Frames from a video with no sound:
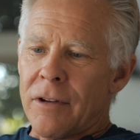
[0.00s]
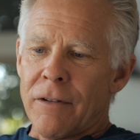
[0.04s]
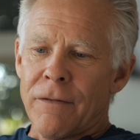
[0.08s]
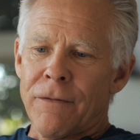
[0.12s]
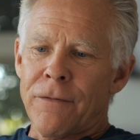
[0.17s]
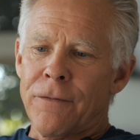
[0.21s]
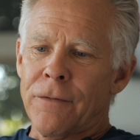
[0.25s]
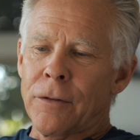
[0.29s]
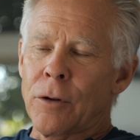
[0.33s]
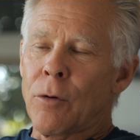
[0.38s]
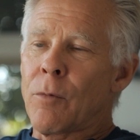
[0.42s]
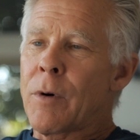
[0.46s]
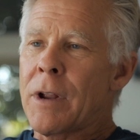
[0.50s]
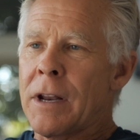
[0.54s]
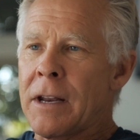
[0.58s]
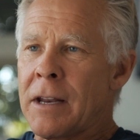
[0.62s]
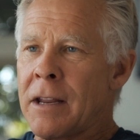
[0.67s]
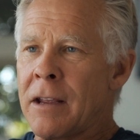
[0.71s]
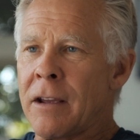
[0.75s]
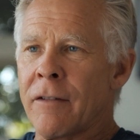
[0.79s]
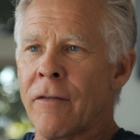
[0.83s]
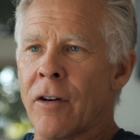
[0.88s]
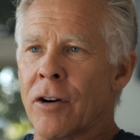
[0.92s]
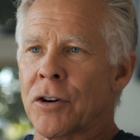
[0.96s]
the
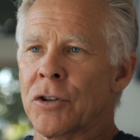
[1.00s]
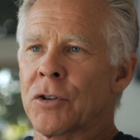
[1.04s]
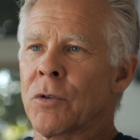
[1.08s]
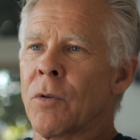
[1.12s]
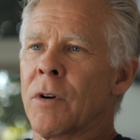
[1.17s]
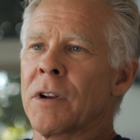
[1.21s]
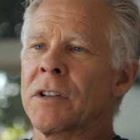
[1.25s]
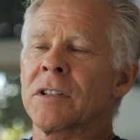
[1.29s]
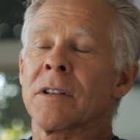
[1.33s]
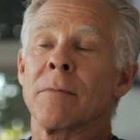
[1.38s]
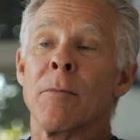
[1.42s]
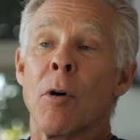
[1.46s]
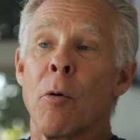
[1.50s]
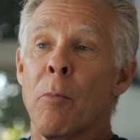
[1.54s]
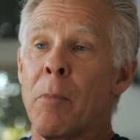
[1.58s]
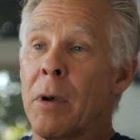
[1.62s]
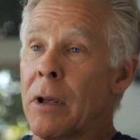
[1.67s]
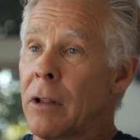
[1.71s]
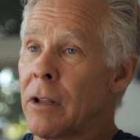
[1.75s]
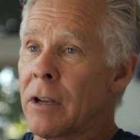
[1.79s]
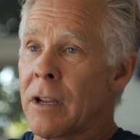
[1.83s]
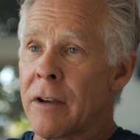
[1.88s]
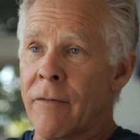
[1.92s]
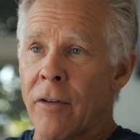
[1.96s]
fluidity of our joints, the
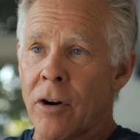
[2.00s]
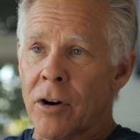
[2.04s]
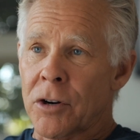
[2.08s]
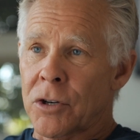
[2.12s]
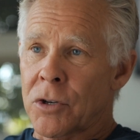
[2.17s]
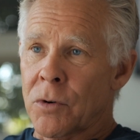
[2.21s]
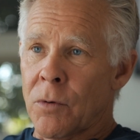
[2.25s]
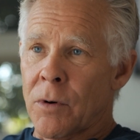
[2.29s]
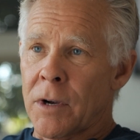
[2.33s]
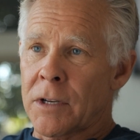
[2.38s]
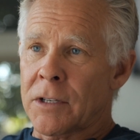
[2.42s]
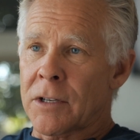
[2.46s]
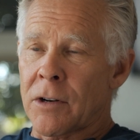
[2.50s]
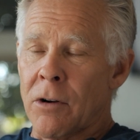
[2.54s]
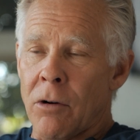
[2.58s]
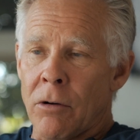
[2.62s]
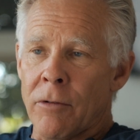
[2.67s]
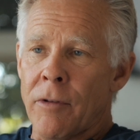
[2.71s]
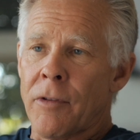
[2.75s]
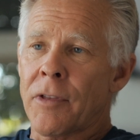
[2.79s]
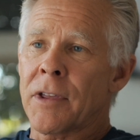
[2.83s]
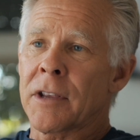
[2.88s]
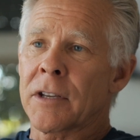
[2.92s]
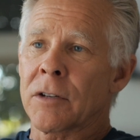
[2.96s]
mobility of our joints, and all
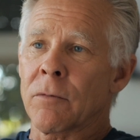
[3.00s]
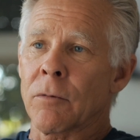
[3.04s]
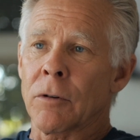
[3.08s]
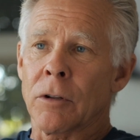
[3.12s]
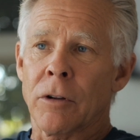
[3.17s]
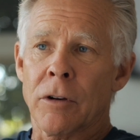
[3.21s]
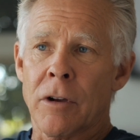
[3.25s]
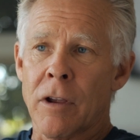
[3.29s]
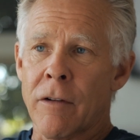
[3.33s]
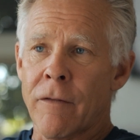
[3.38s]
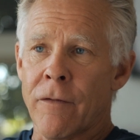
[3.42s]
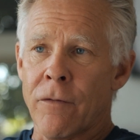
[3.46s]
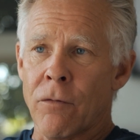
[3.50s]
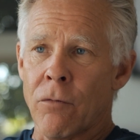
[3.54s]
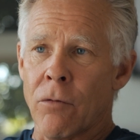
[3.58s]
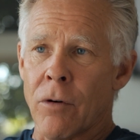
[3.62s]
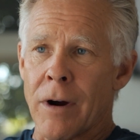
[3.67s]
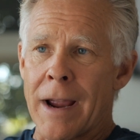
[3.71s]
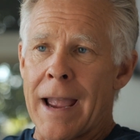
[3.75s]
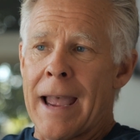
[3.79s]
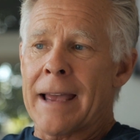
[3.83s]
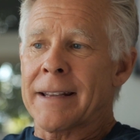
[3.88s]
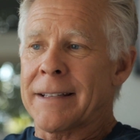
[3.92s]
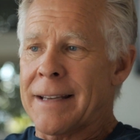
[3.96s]
the things that we're looking
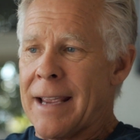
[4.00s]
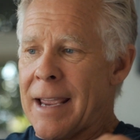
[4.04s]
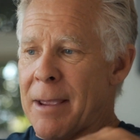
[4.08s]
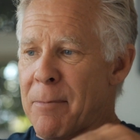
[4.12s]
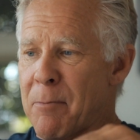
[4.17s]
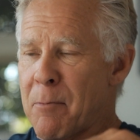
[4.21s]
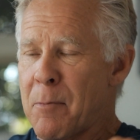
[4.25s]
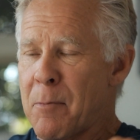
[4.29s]
for as a